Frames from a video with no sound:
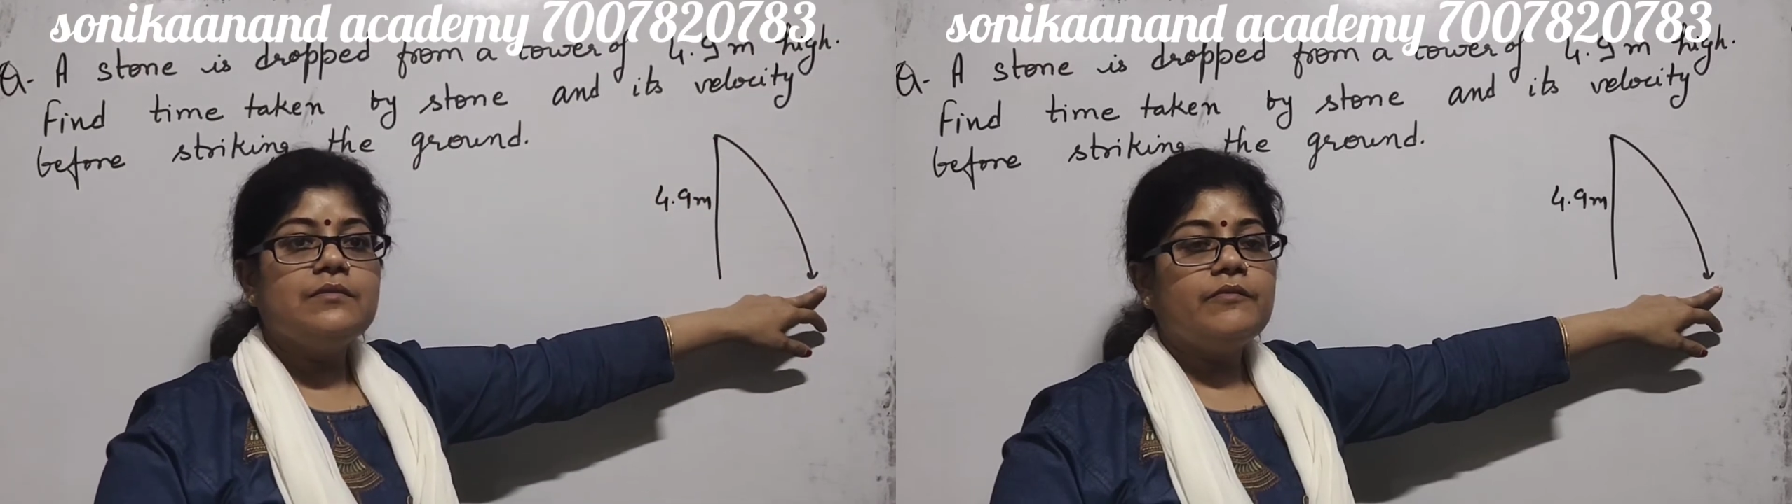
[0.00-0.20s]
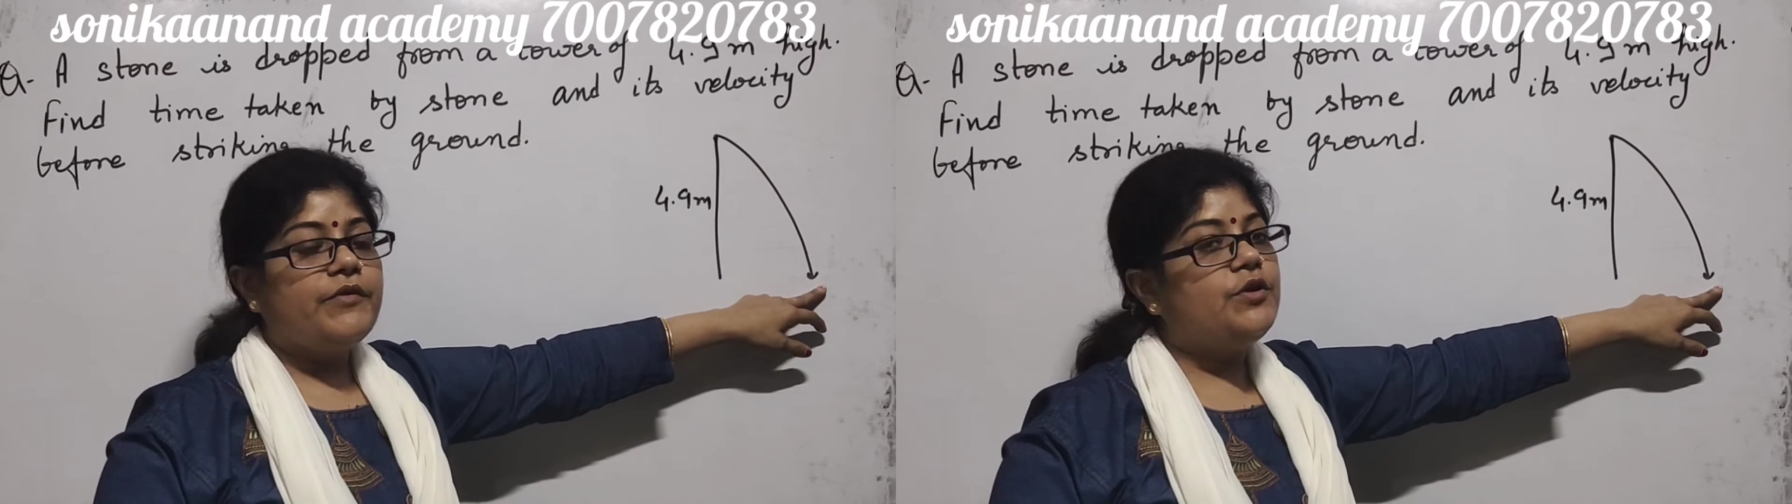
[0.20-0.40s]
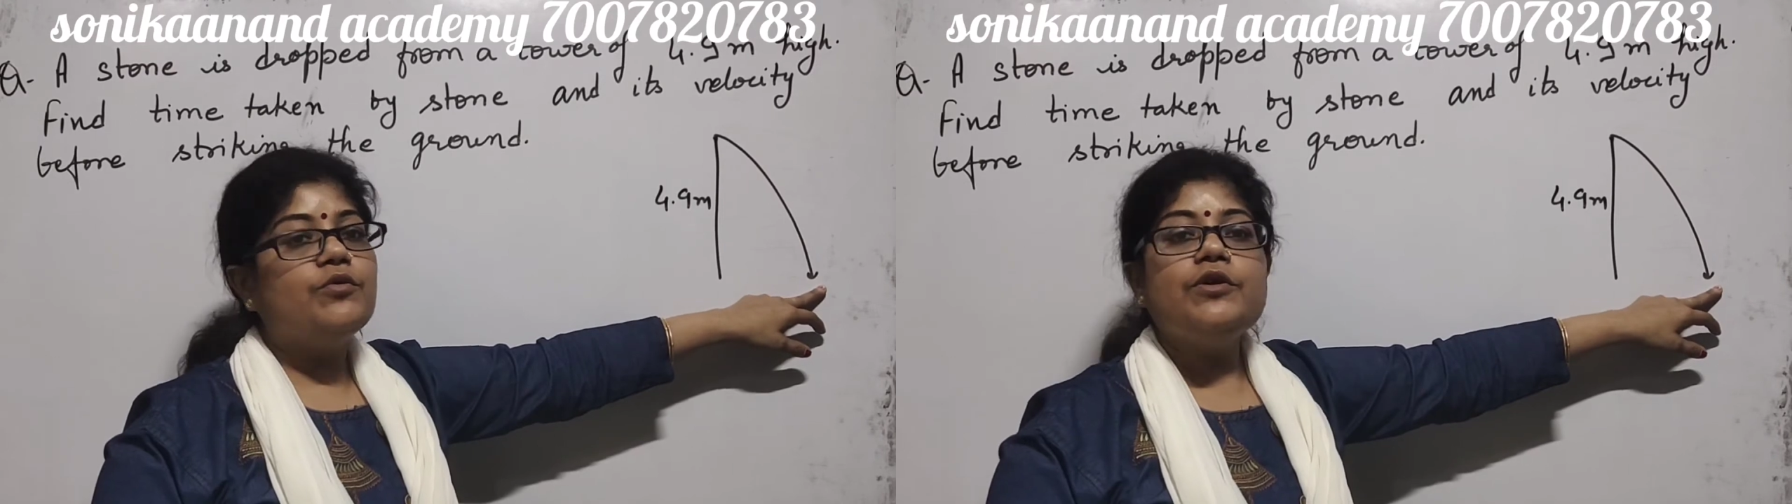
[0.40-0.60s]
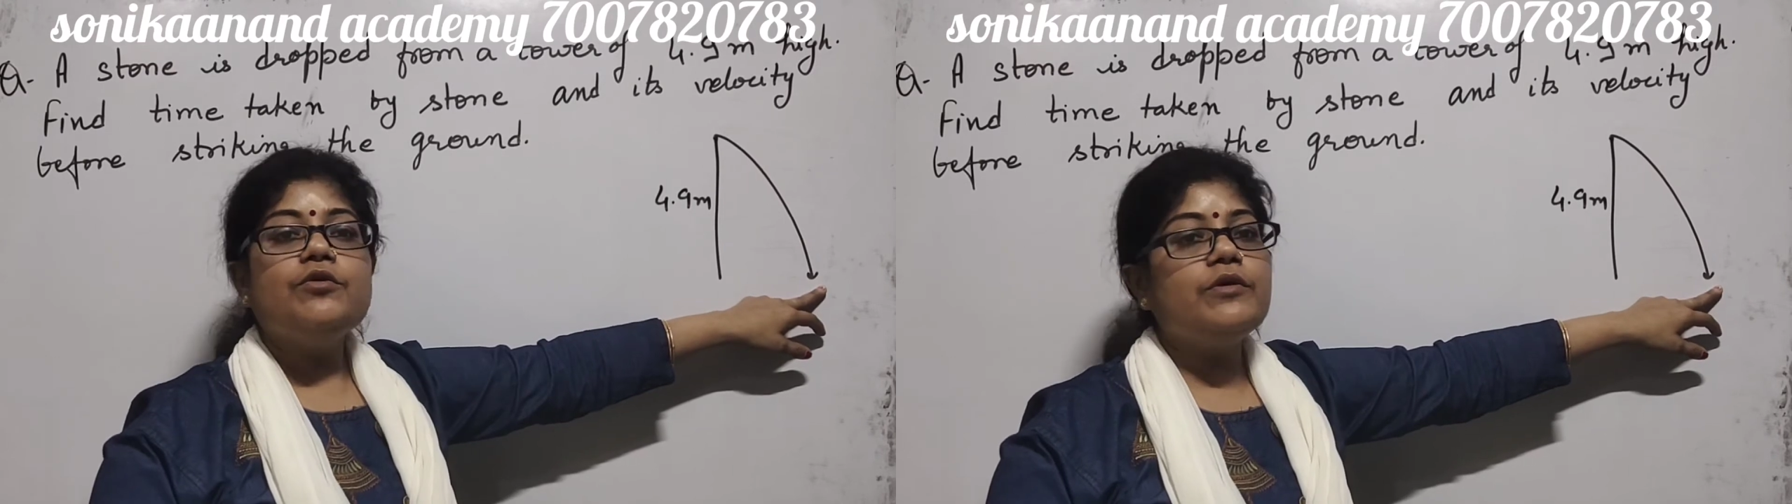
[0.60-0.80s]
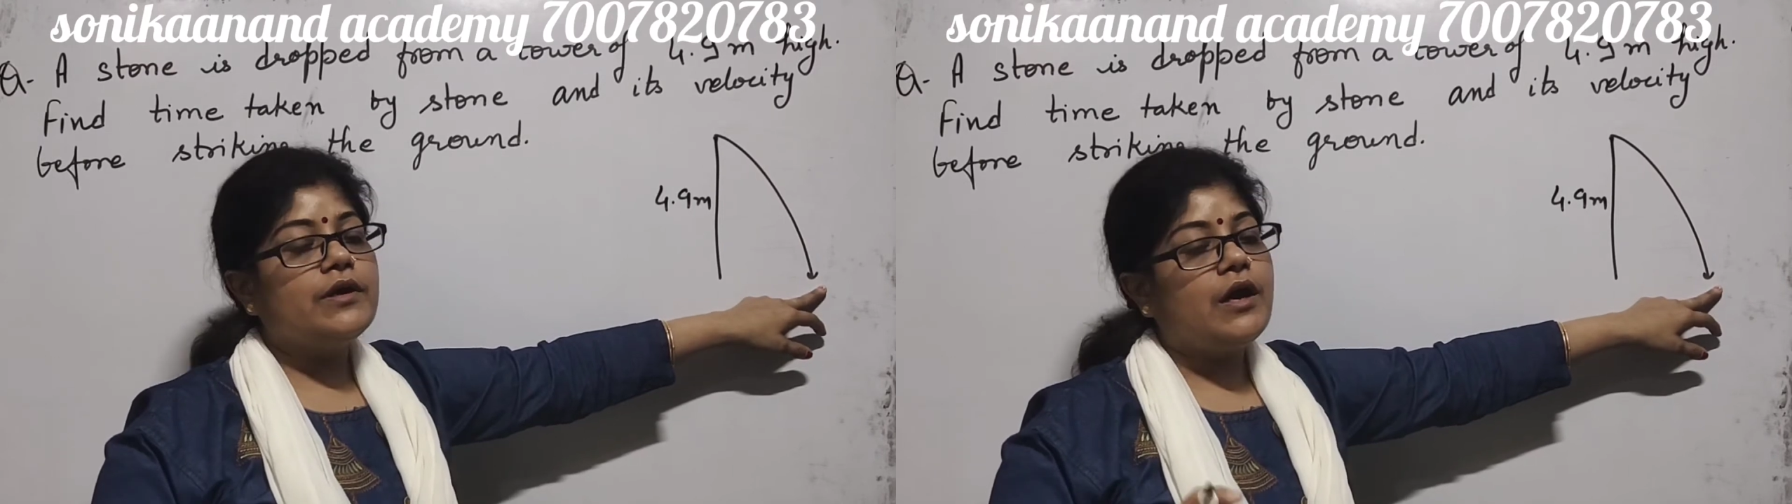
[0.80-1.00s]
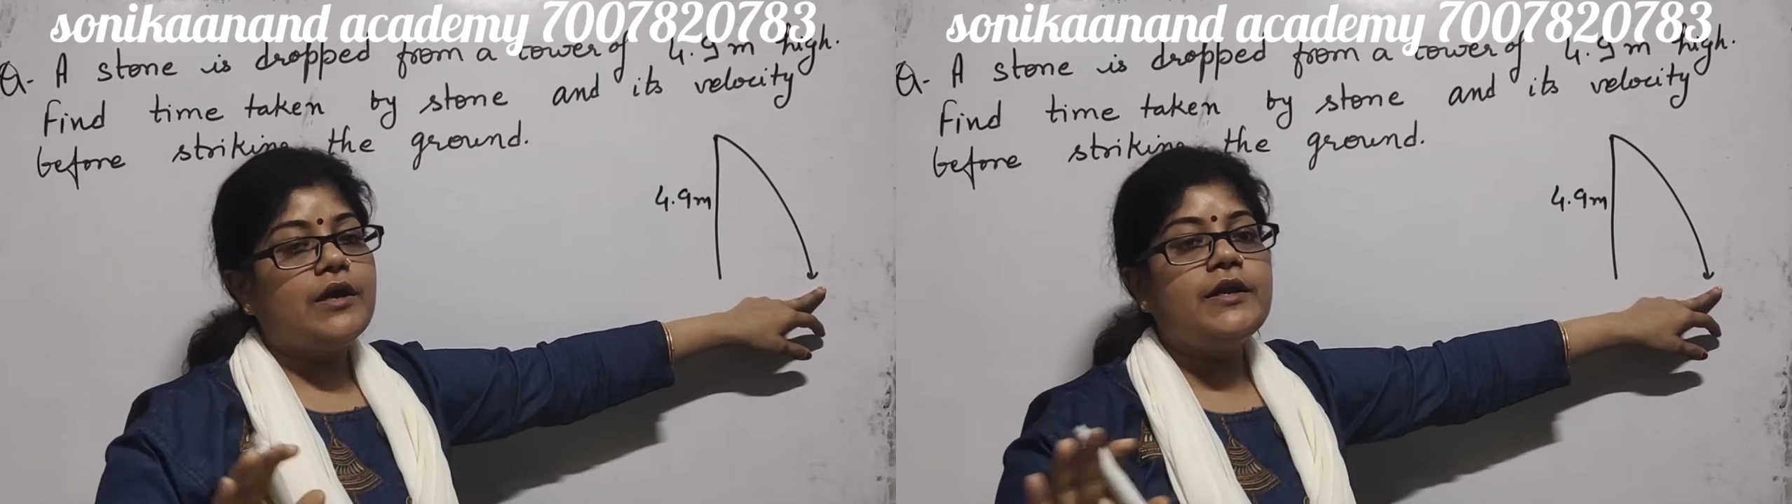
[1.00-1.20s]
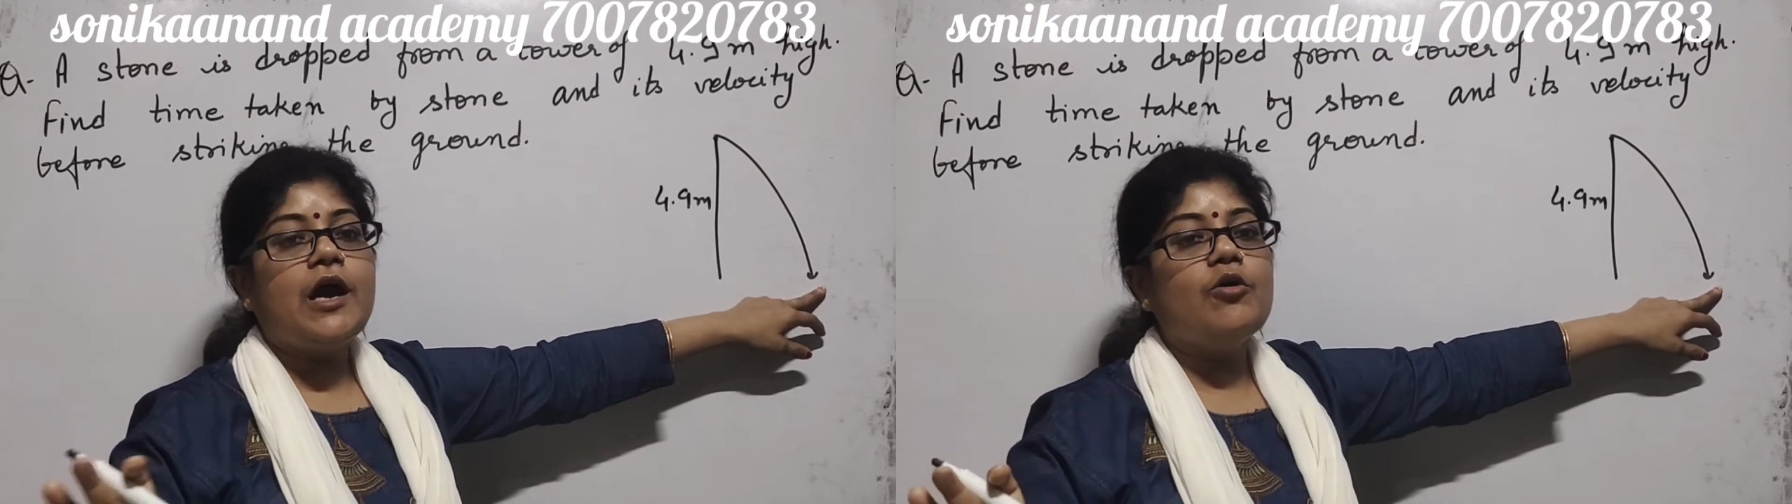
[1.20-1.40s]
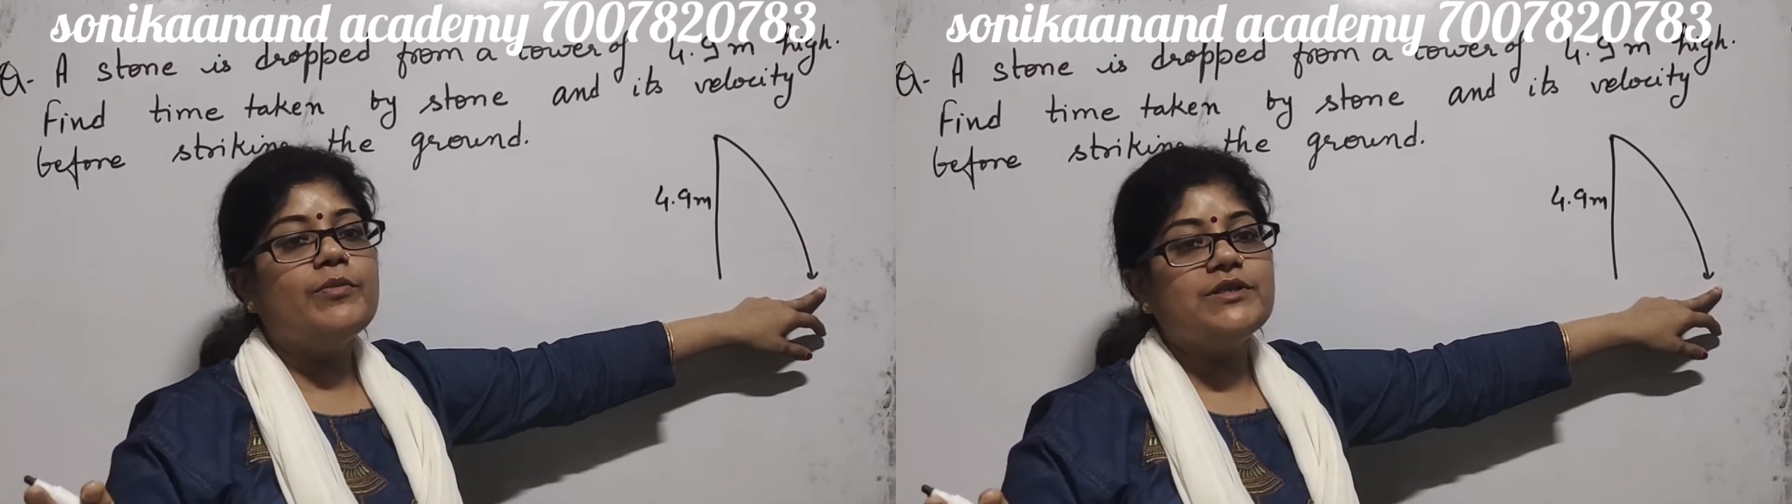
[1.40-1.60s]
We don't know in
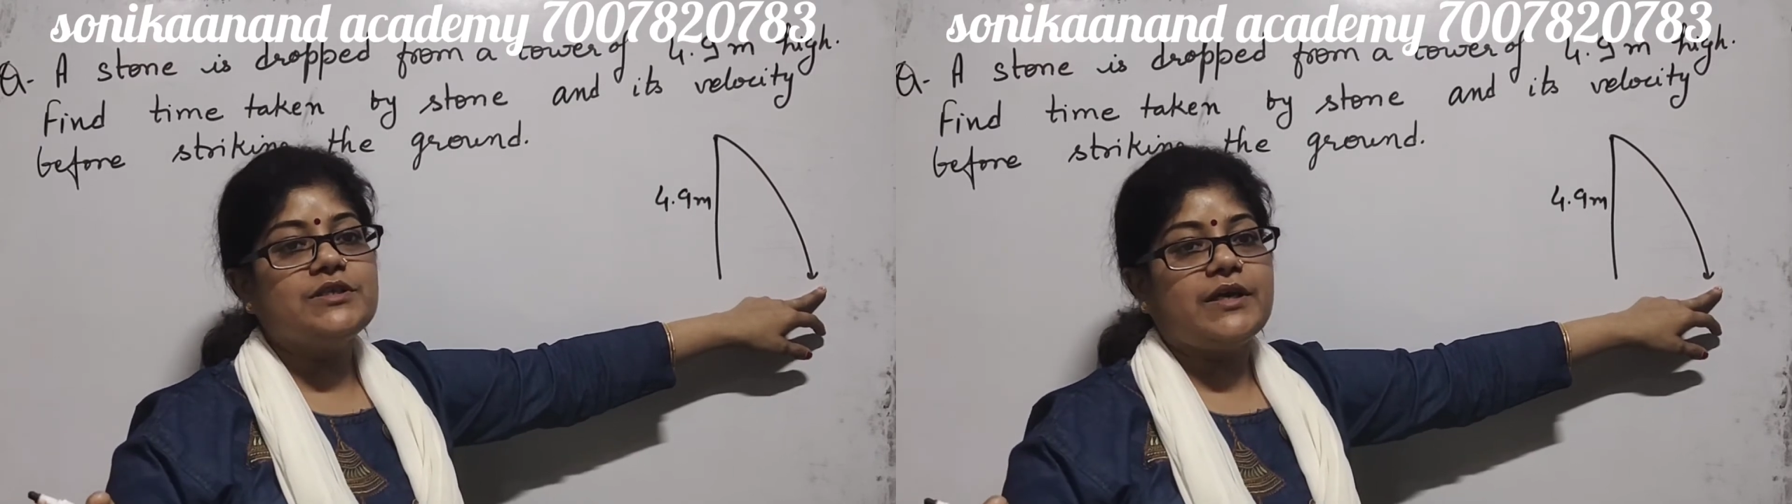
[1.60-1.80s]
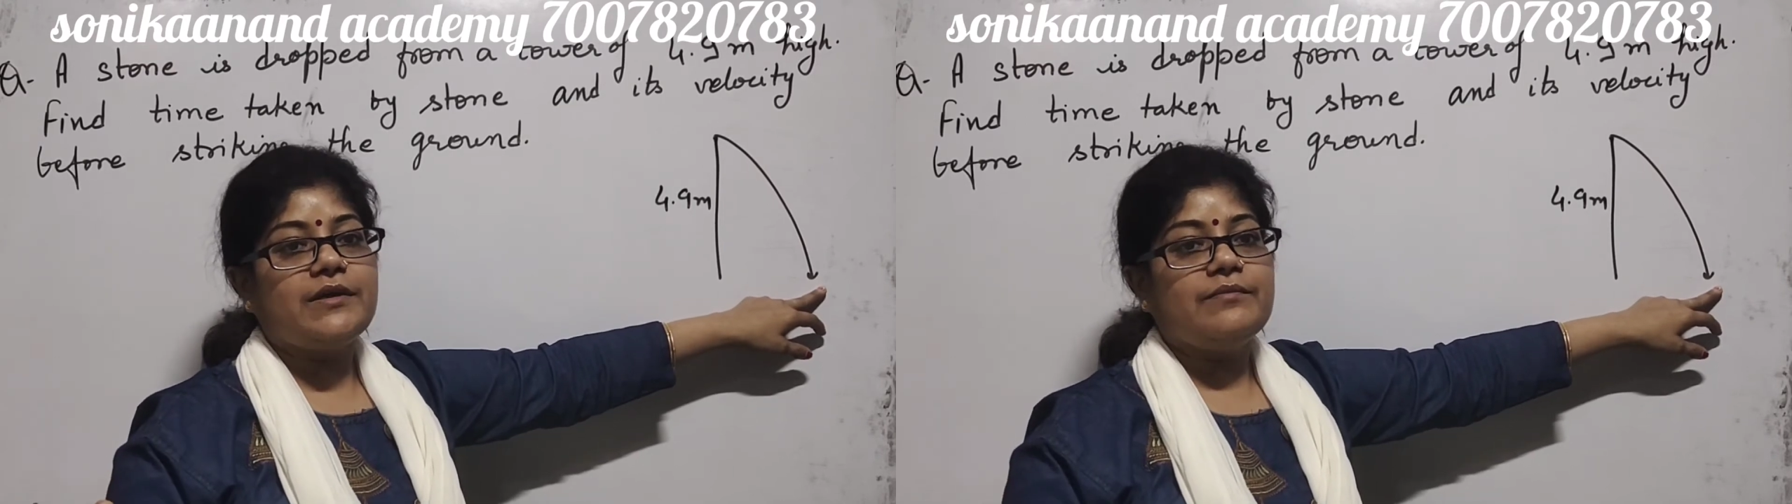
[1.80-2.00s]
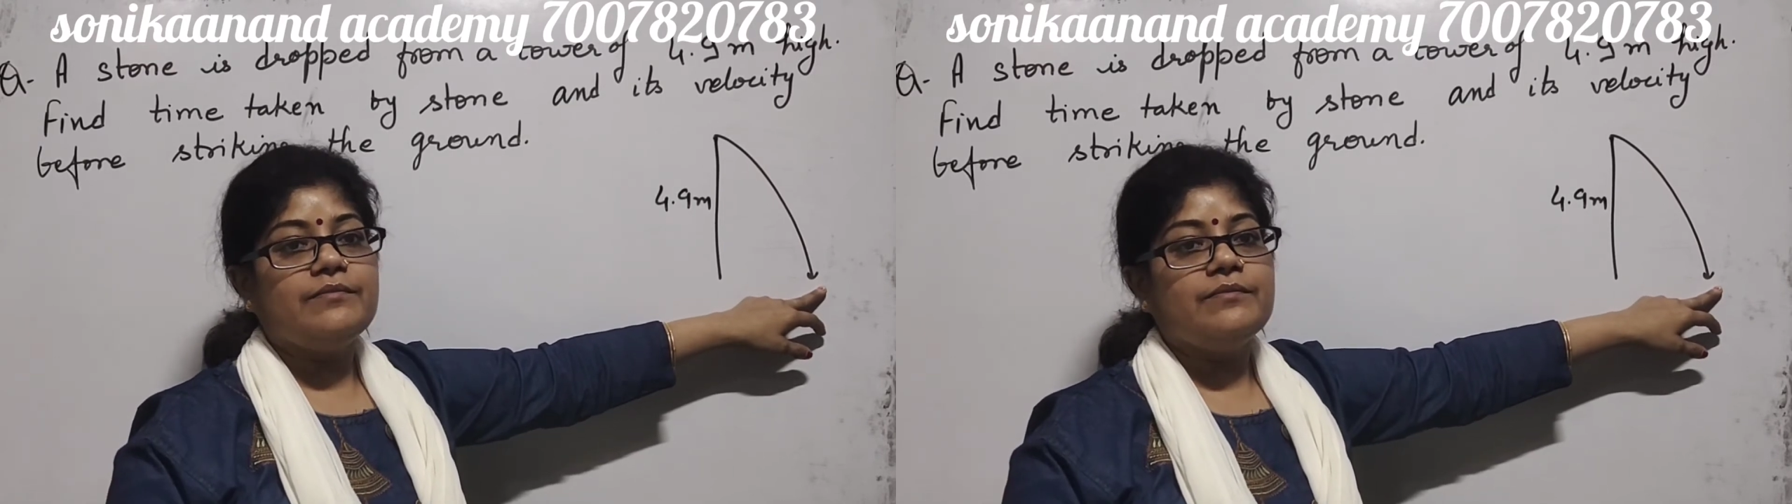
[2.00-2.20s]
how much time.